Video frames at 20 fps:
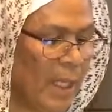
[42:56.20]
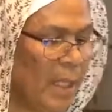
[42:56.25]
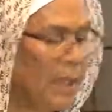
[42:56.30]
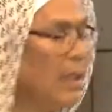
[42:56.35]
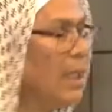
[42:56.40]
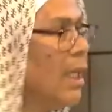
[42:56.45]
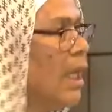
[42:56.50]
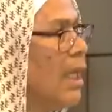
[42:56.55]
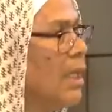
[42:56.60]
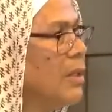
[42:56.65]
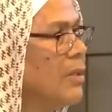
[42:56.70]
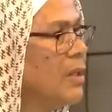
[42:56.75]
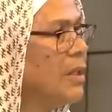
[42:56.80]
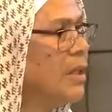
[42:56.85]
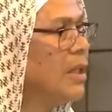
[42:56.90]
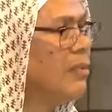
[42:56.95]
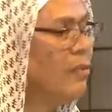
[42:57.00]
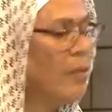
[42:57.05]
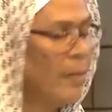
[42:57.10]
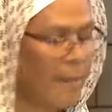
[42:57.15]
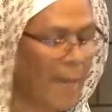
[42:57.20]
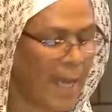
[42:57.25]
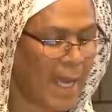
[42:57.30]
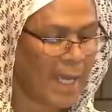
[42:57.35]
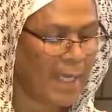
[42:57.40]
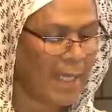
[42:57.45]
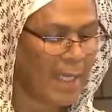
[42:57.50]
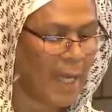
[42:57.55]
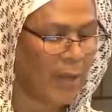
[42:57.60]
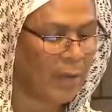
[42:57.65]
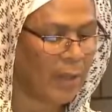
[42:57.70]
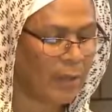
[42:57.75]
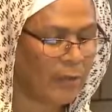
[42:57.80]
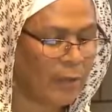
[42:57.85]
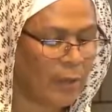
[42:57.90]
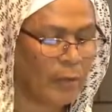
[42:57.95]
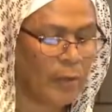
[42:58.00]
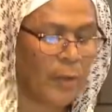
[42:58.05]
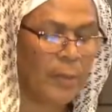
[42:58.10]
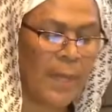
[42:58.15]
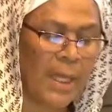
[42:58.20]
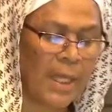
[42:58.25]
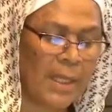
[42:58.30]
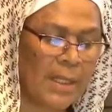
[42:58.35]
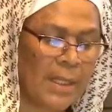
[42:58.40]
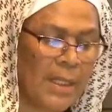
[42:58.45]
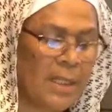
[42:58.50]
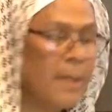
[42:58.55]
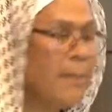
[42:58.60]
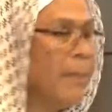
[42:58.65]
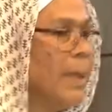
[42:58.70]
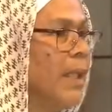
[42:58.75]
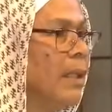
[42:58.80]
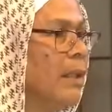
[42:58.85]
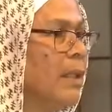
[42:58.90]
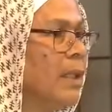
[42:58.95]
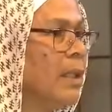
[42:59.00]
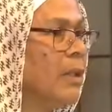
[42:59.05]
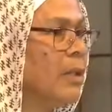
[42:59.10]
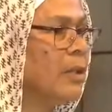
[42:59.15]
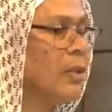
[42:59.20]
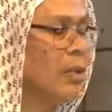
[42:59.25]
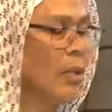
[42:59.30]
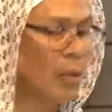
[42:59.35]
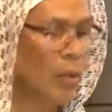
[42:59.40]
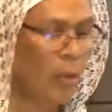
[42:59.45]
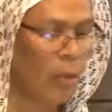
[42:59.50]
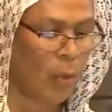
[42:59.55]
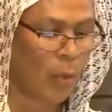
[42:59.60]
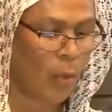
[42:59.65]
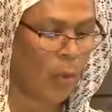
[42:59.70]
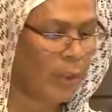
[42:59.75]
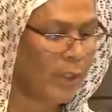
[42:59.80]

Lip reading: The agency of a man, however, remained independent or